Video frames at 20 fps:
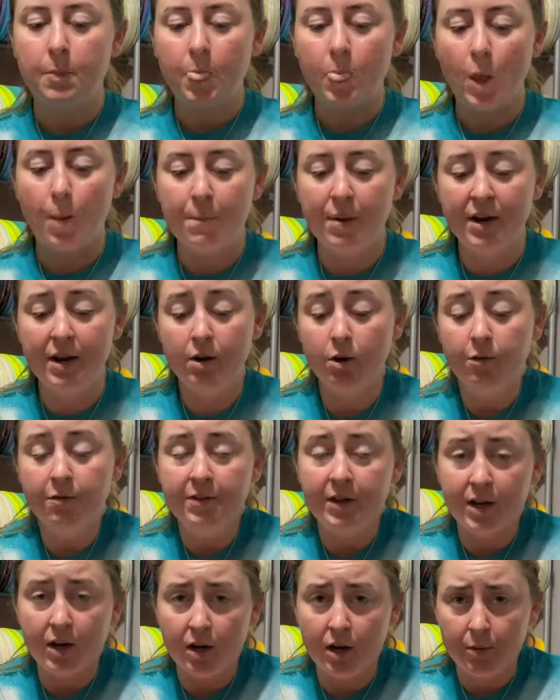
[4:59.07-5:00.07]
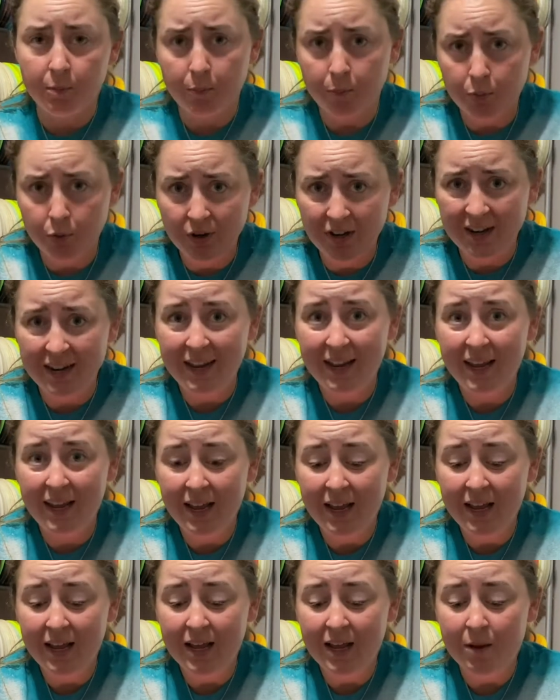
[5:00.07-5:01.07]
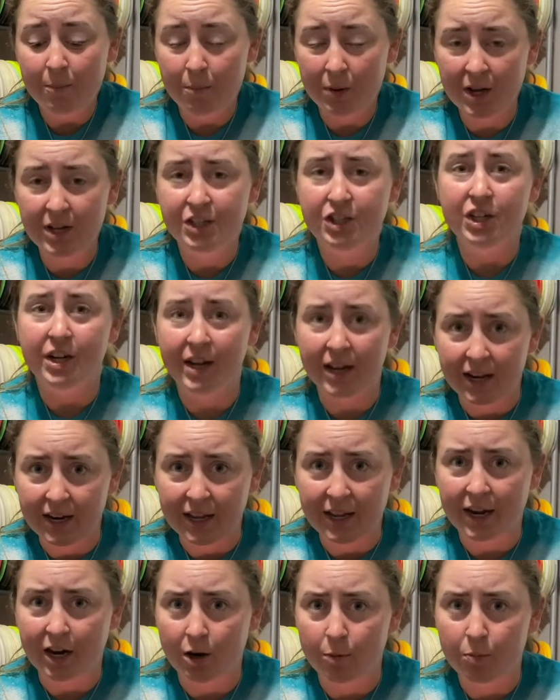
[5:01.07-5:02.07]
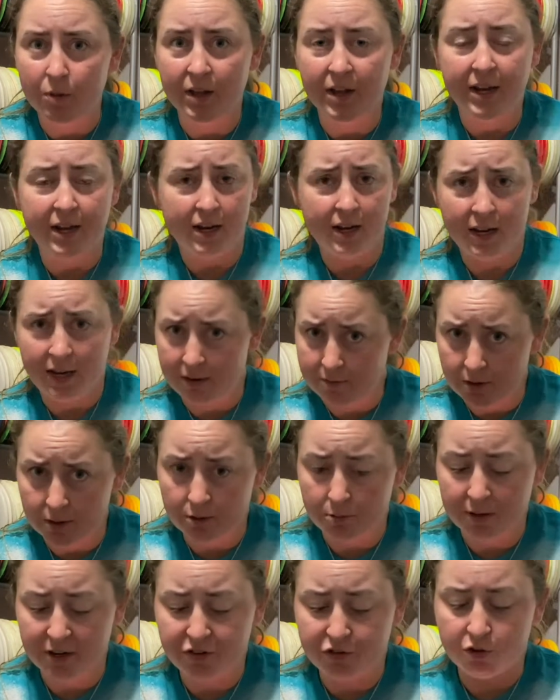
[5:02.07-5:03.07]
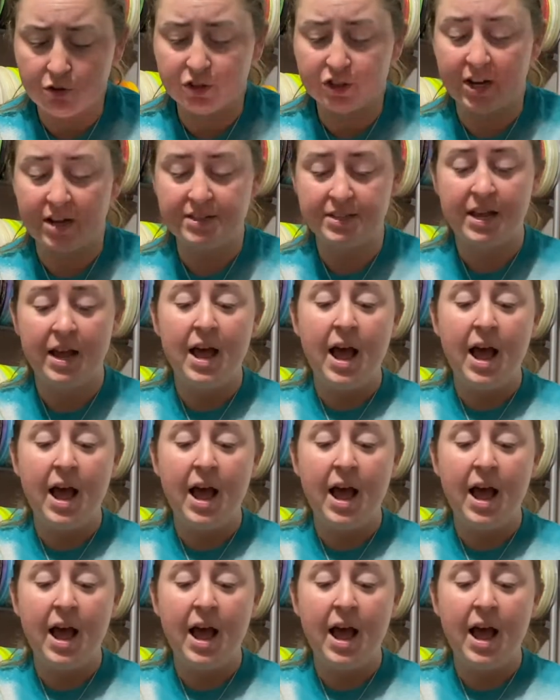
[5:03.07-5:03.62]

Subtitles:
But it'll fit on pretty much any airplane, even the regional jets.